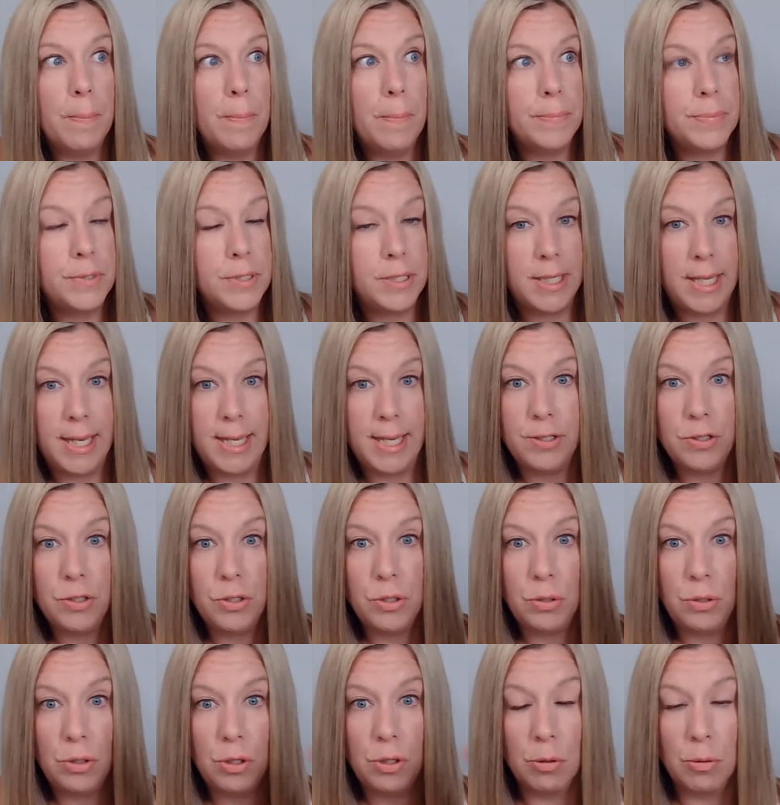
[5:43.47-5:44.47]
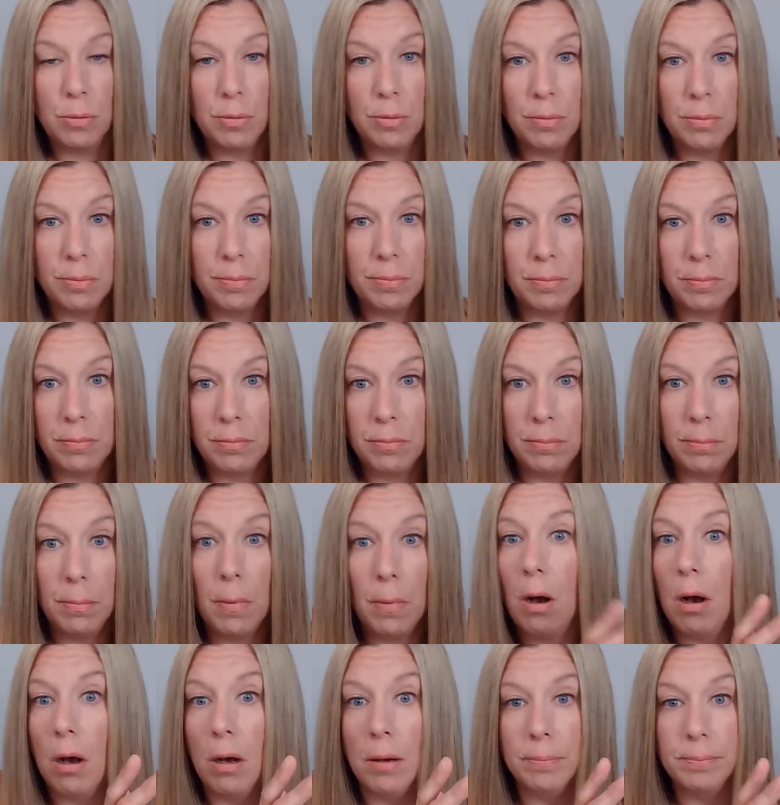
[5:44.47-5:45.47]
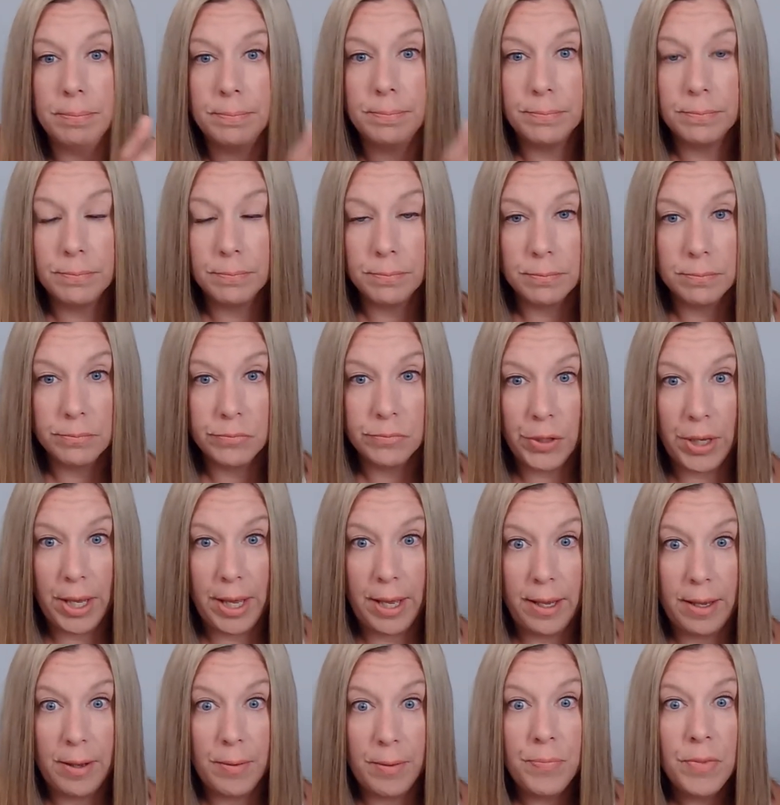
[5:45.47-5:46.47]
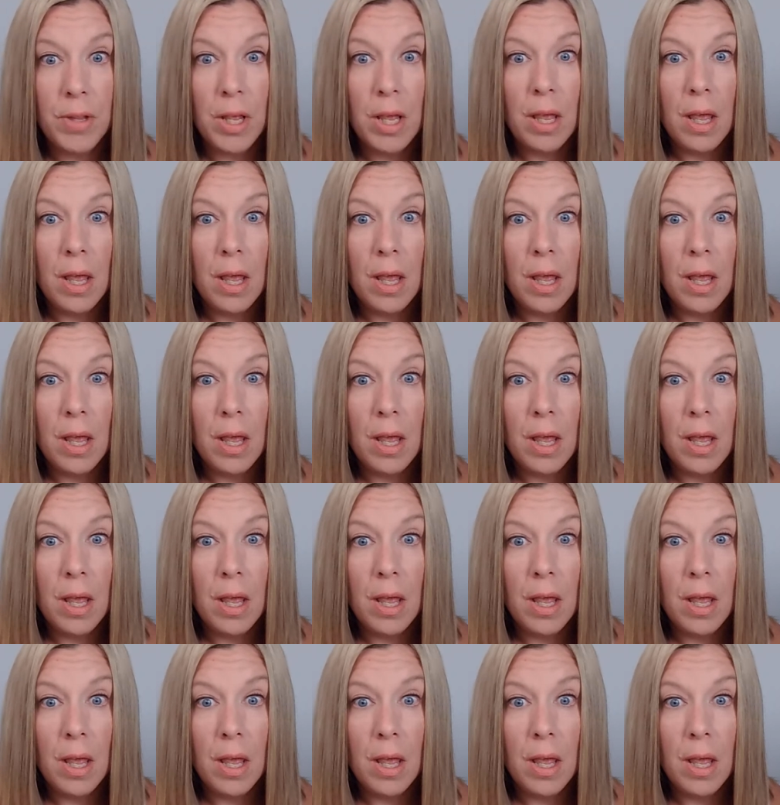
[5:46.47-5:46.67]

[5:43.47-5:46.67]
say to your mom, okay,